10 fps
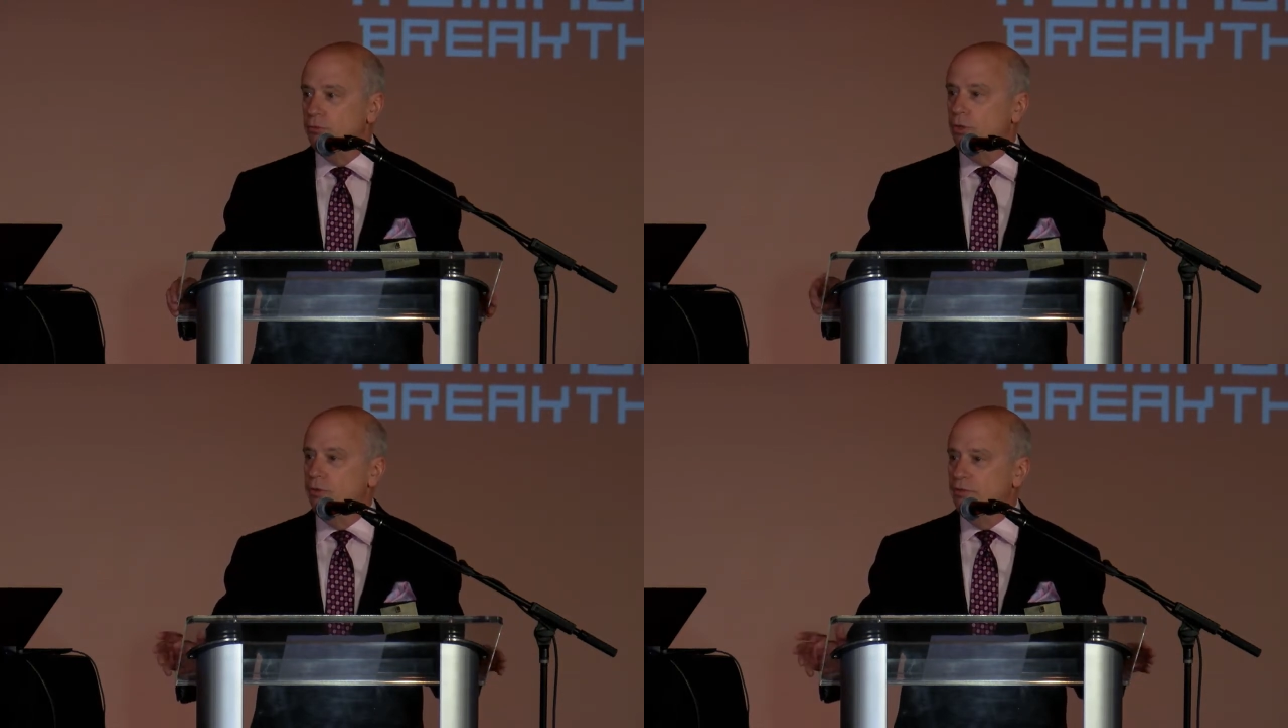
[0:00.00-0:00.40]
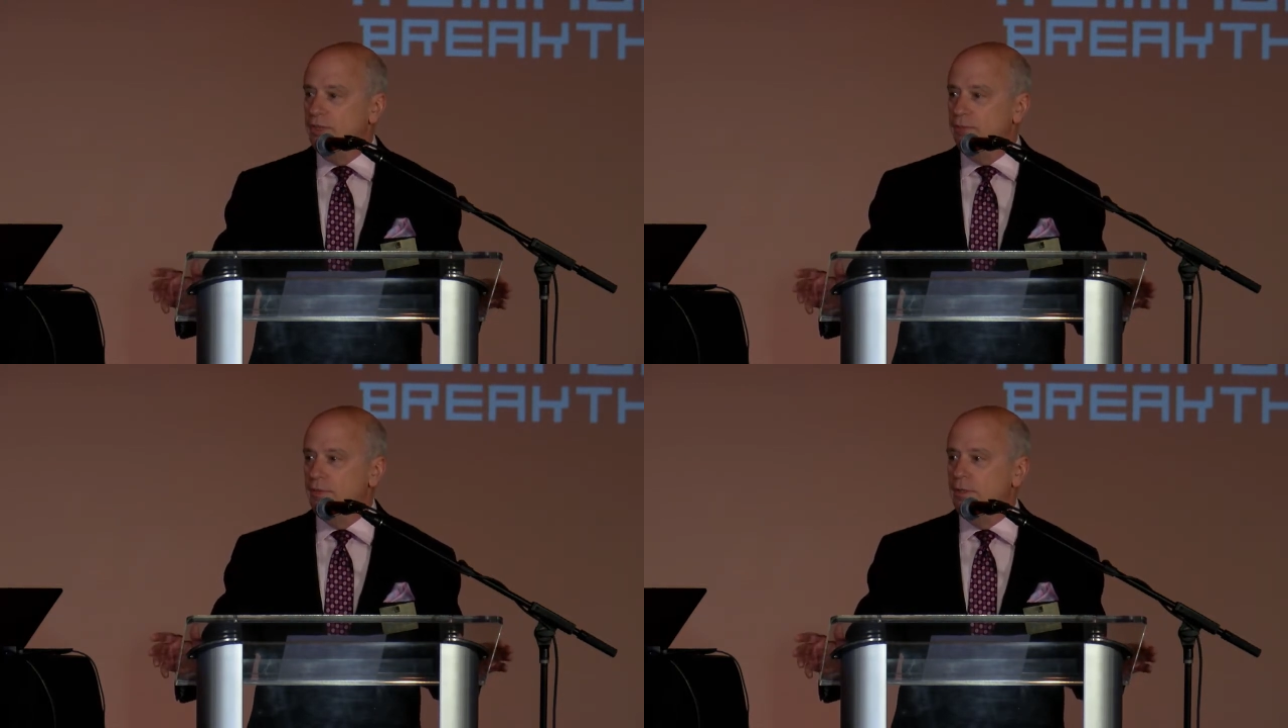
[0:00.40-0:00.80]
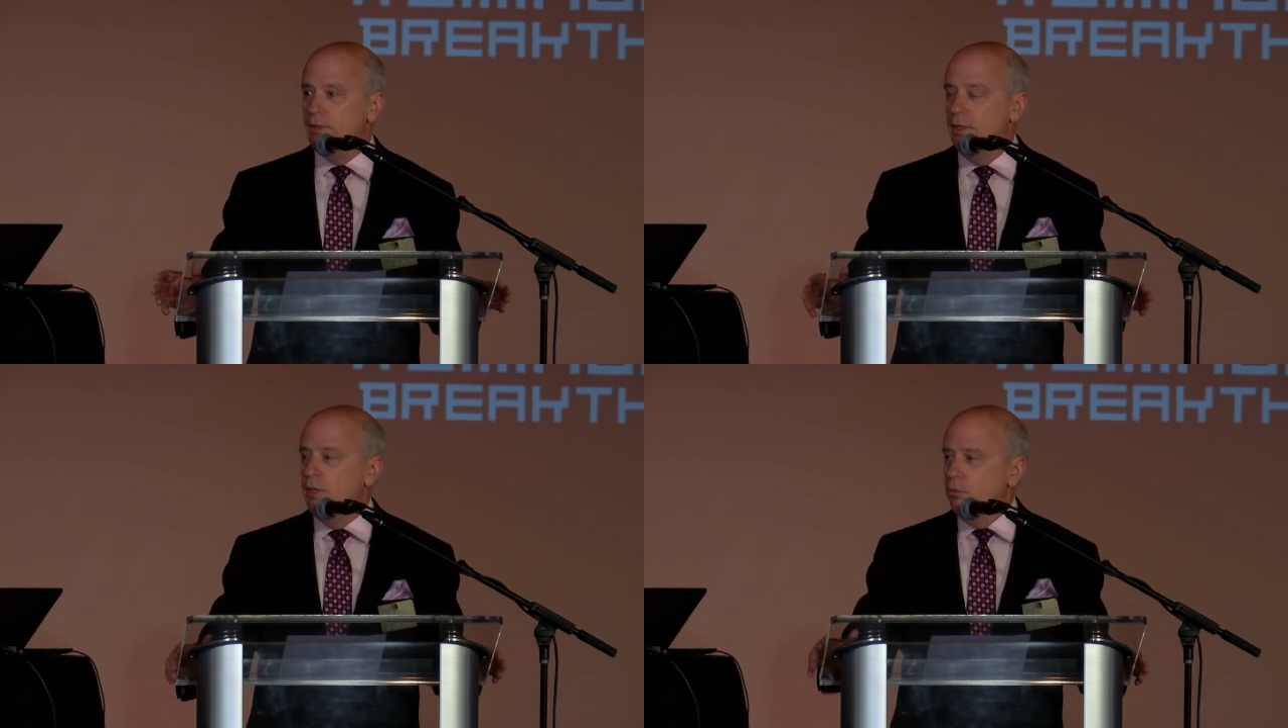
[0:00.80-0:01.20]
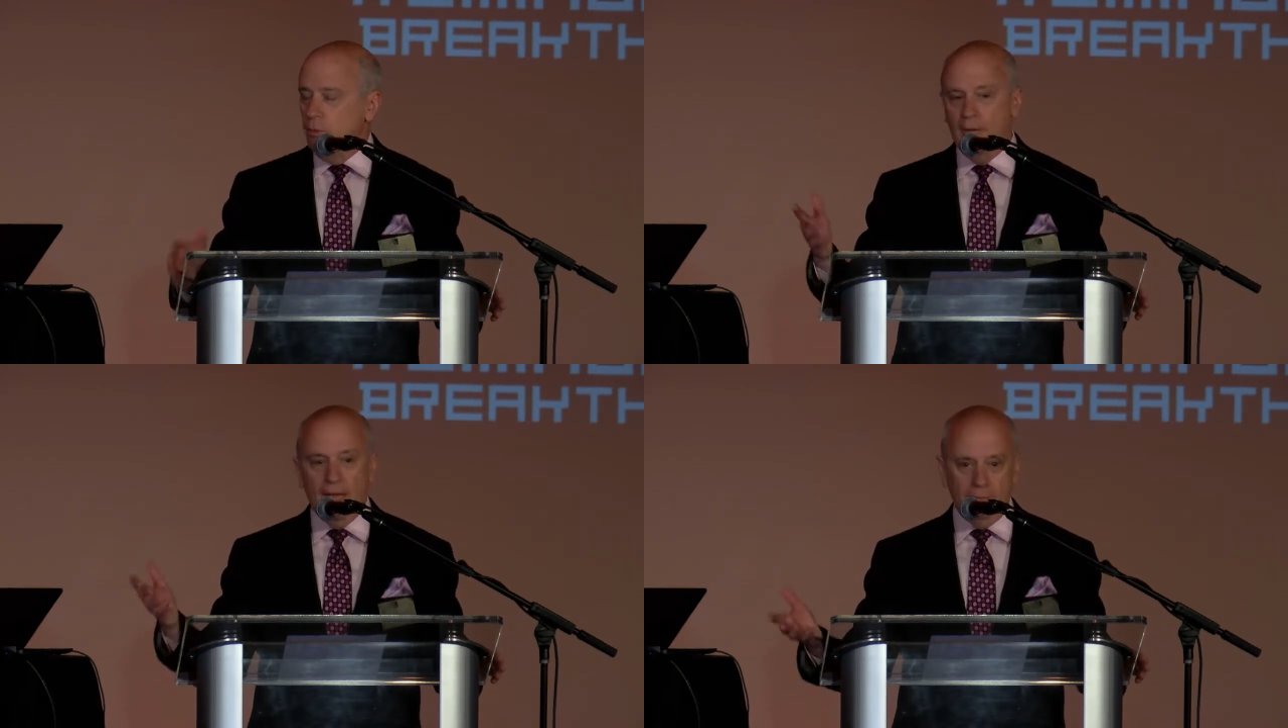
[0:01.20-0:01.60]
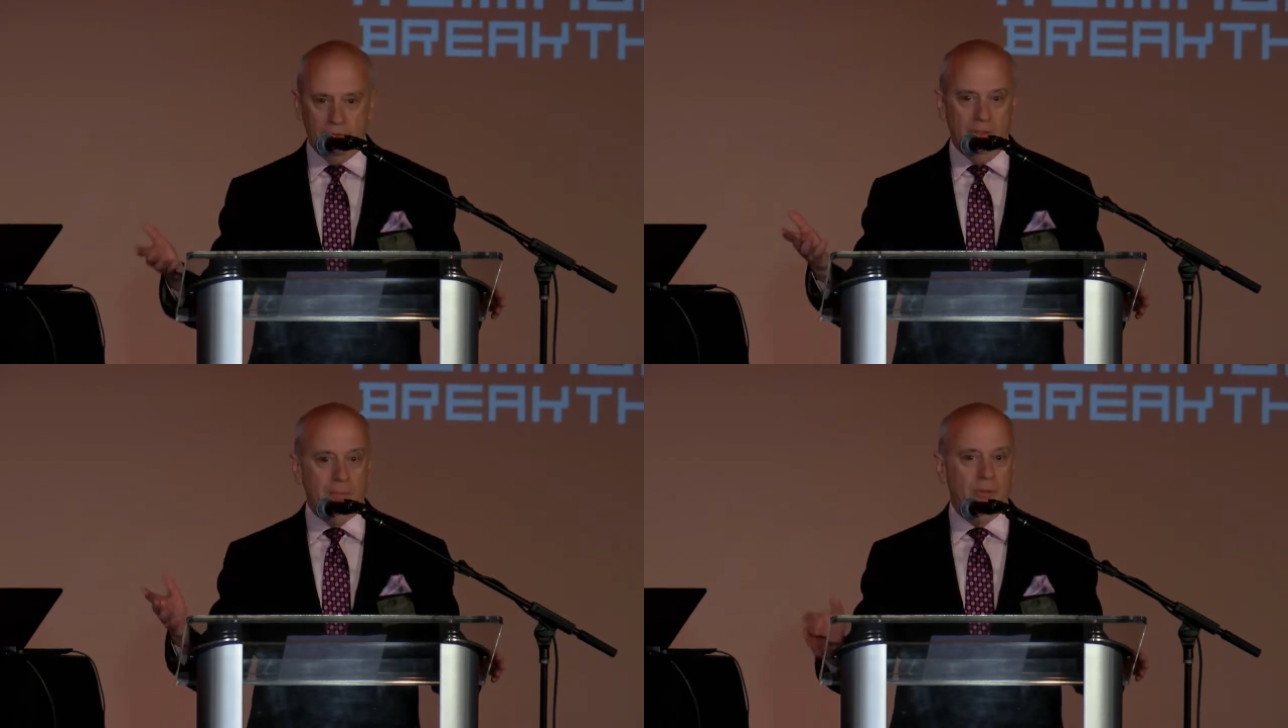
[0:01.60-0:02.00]
So this evening we have a
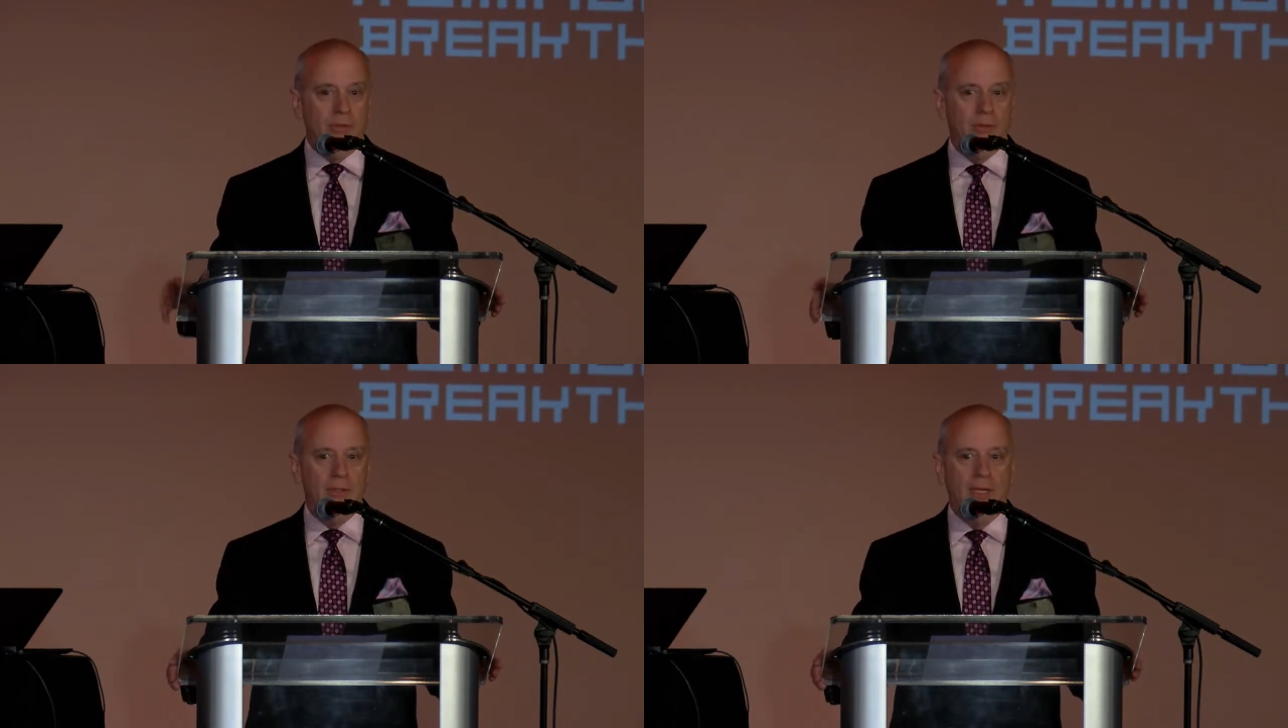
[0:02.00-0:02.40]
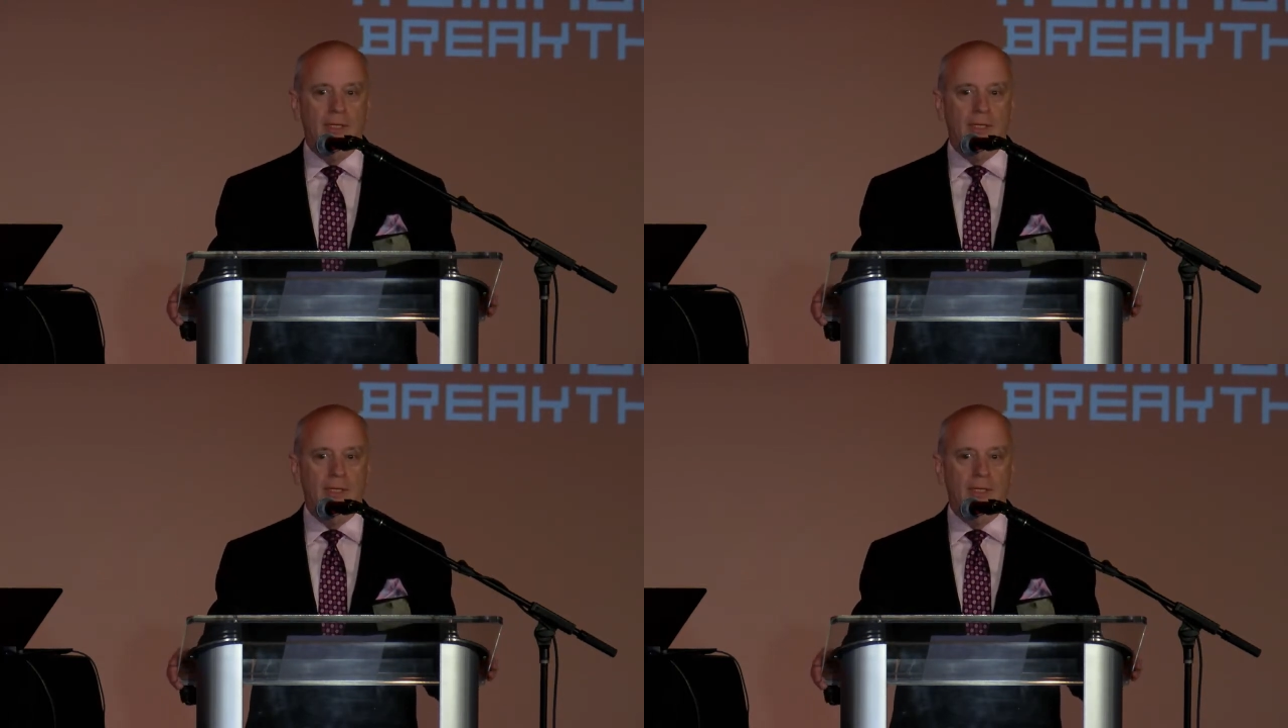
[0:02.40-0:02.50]
typical